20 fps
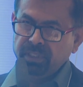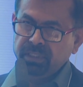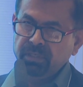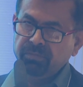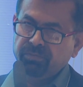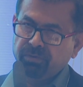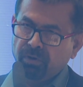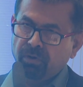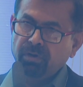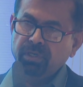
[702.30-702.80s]

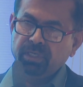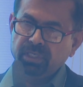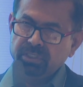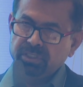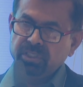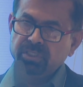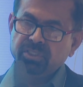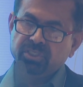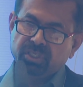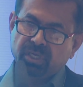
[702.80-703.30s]
front is, is
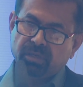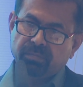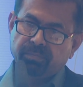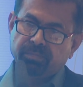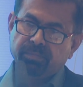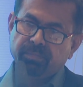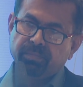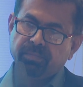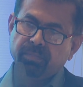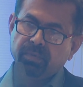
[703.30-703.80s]
sharp.
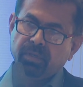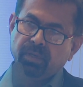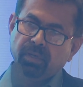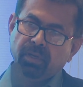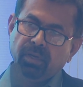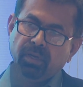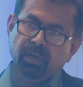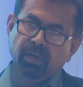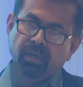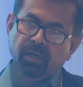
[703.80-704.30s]

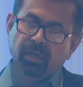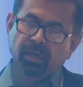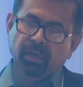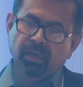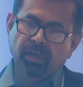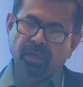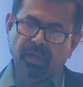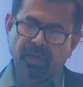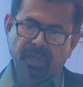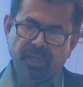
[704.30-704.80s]
Okay.
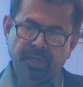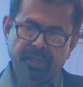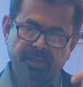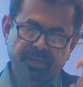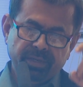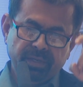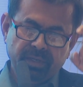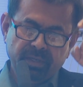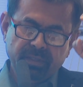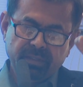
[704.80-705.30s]
And
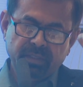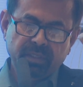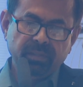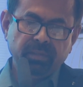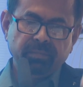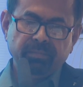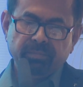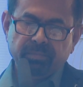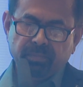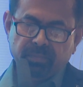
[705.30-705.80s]
uh, the,
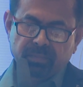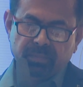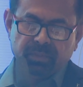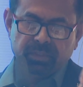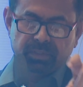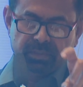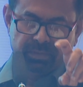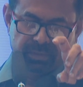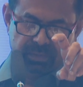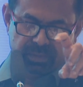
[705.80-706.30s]
uh,
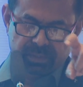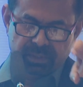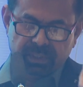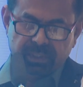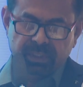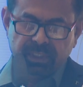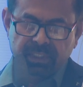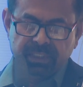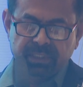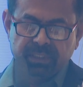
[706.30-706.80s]
it,
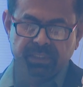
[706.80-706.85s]
the